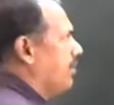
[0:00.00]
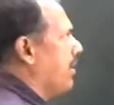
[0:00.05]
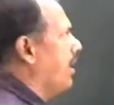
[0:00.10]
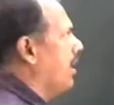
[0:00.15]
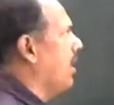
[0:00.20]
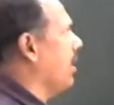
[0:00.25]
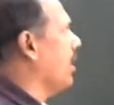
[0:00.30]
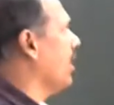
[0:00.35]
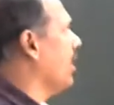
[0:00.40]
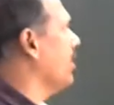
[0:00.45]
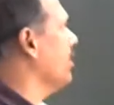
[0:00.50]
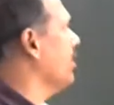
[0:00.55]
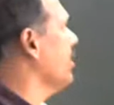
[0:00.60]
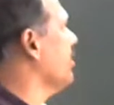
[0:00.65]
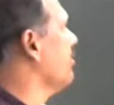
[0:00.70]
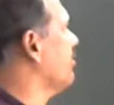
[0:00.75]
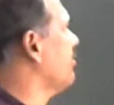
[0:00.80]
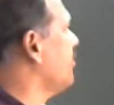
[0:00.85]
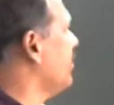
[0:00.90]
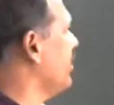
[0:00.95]

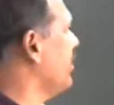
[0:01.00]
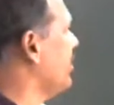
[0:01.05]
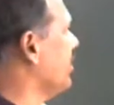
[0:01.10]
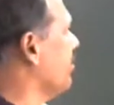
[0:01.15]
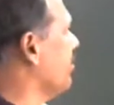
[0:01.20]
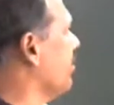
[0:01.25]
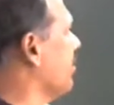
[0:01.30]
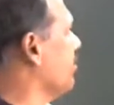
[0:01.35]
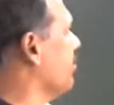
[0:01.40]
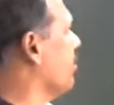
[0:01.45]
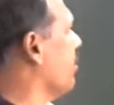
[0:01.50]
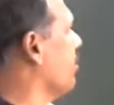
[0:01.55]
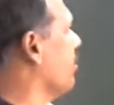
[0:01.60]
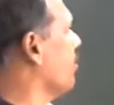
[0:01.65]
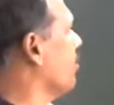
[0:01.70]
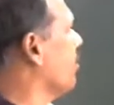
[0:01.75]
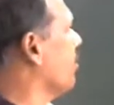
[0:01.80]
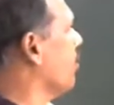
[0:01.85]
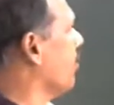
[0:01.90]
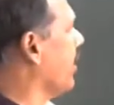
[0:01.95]
R C double
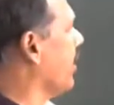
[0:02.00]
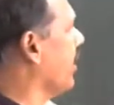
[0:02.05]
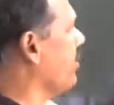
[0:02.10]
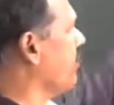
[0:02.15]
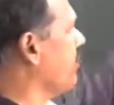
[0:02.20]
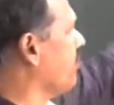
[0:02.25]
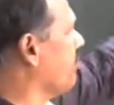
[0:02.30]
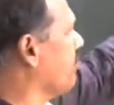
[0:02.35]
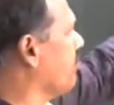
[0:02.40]
bond OH